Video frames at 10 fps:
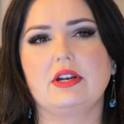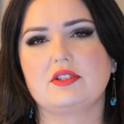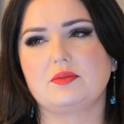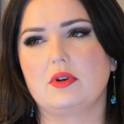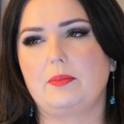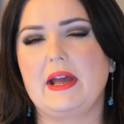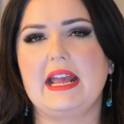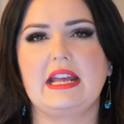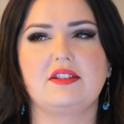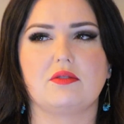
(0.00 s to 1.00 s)
what, I just want to
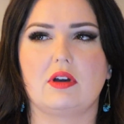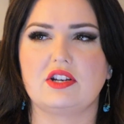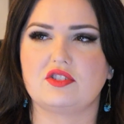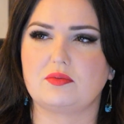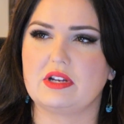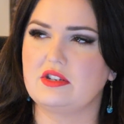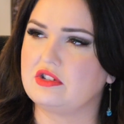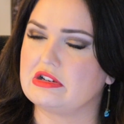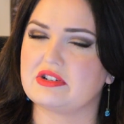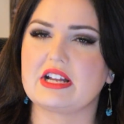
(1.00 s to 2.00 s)
paint, or I just want to
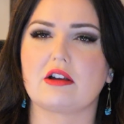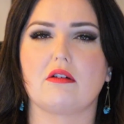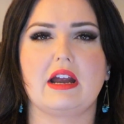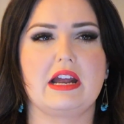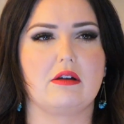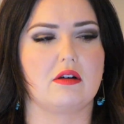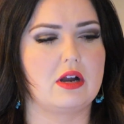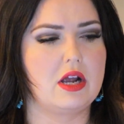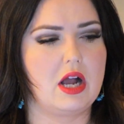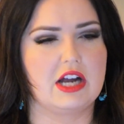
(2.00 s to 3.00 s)
interior decorate, or
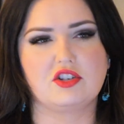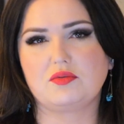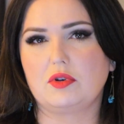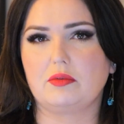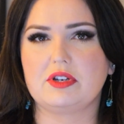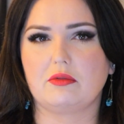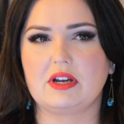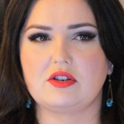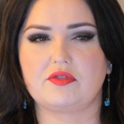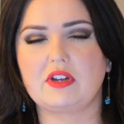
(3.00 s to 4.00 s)
I just want to
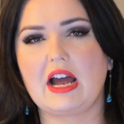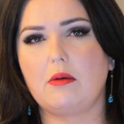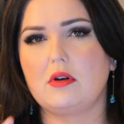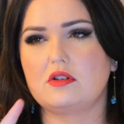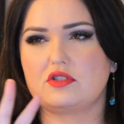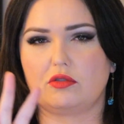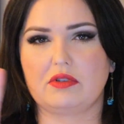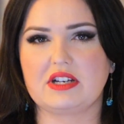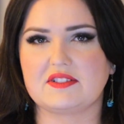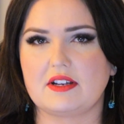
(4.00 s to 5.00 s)
rearrange flowers or
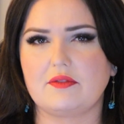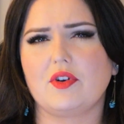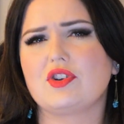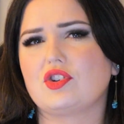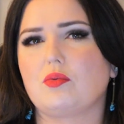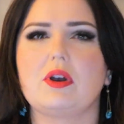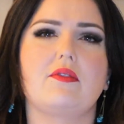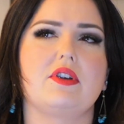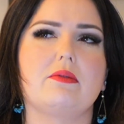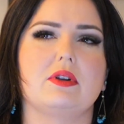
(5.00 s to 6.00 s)
redesign furniture,
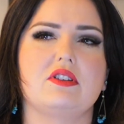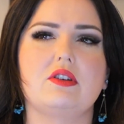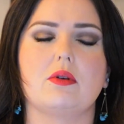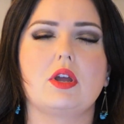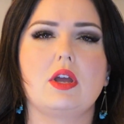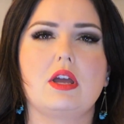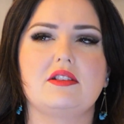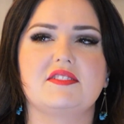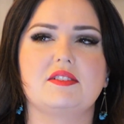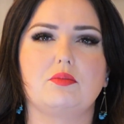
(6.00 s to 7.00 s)
whatever you want to do.
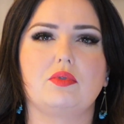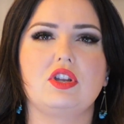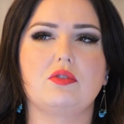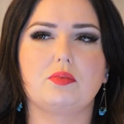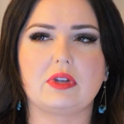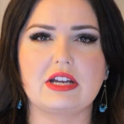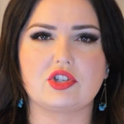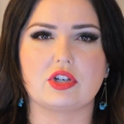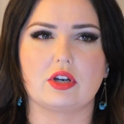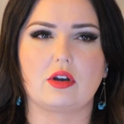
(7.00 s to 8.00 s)
Does it bring you
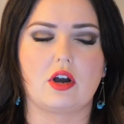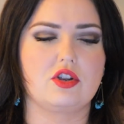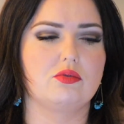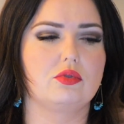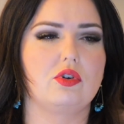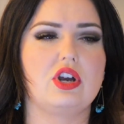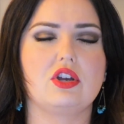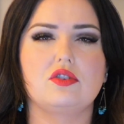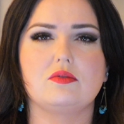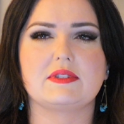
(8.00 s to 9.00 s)
pleasure? Are you
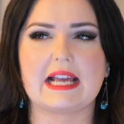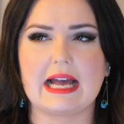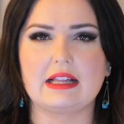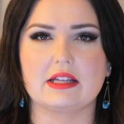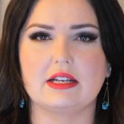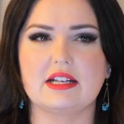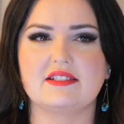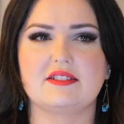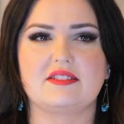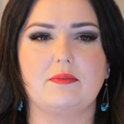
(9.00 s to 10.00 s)
learning a new talent?
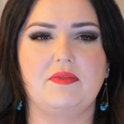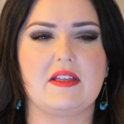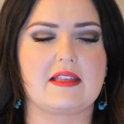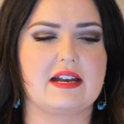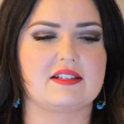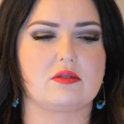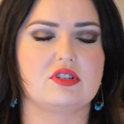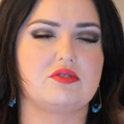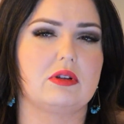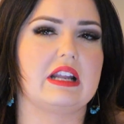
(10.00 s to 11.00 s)
Is it something that is
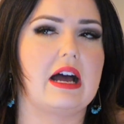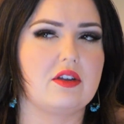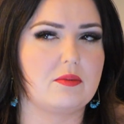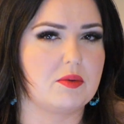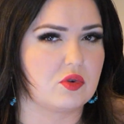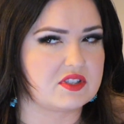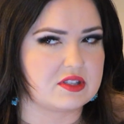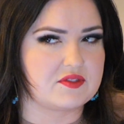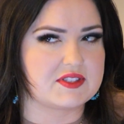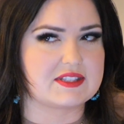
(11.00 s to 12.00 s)
going to allow you to be more
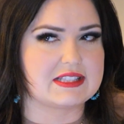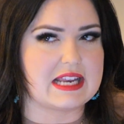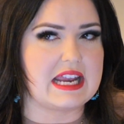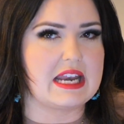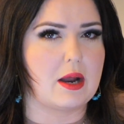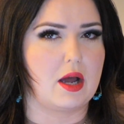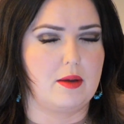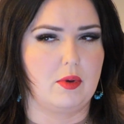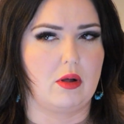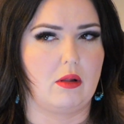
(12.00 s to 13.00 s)

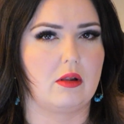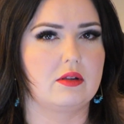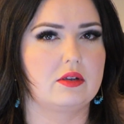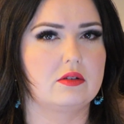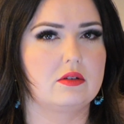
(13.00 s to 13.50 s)
self-sustainable?